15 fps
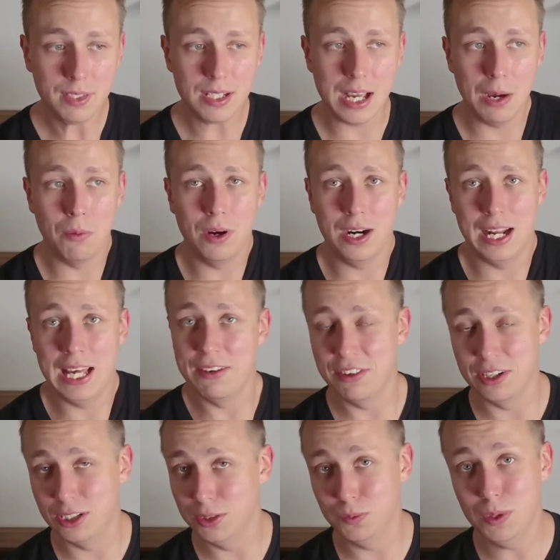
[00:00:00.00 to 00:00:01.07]
I wanted to have it
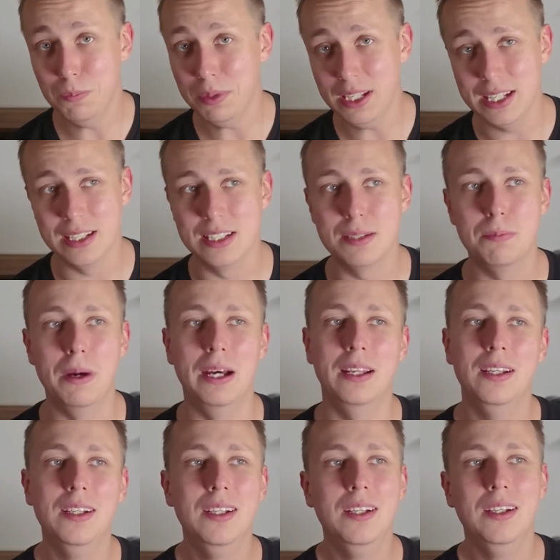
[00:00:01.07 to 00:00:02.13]
all in one place. But
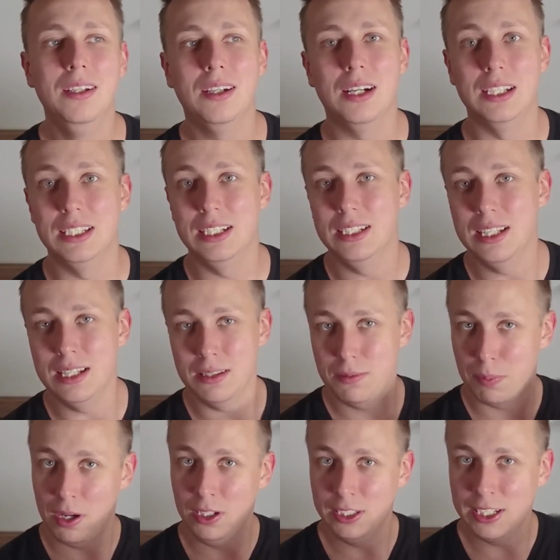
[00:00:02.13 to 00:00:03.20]
because
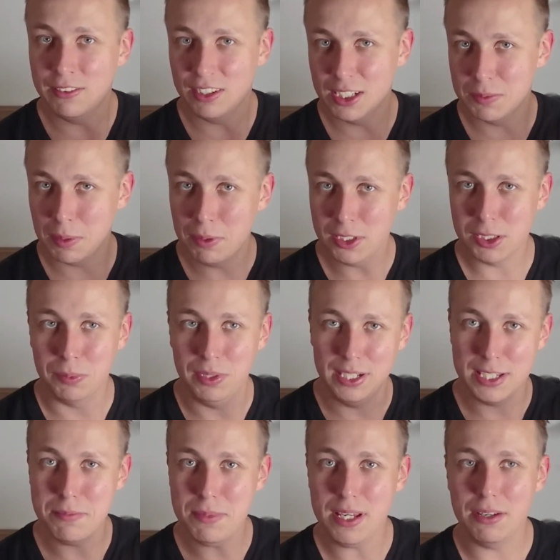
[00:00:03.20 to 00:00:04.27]
Poly Innovator is my personal brand.
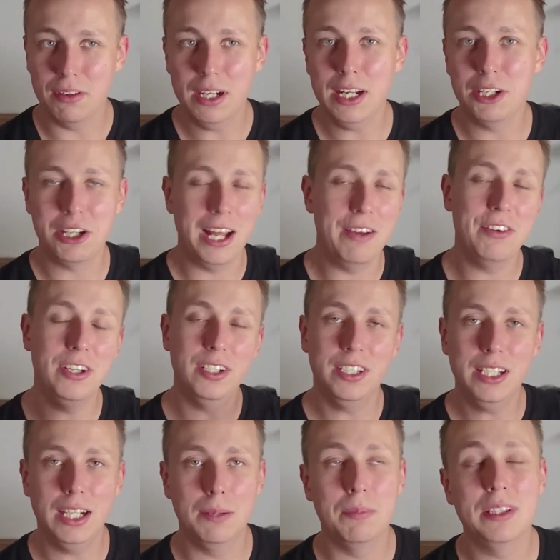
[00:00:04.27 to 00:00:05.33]
It's me, right? I should have it all
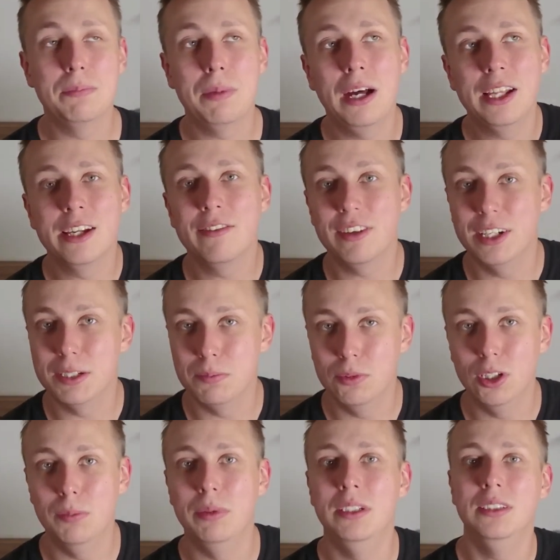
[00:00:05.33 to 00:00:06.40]
there. But Poly Innovator is more
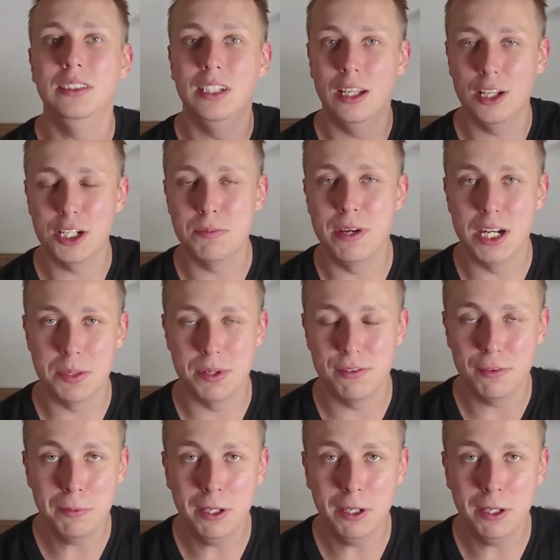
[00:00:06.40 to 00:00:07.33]
about knowledge management from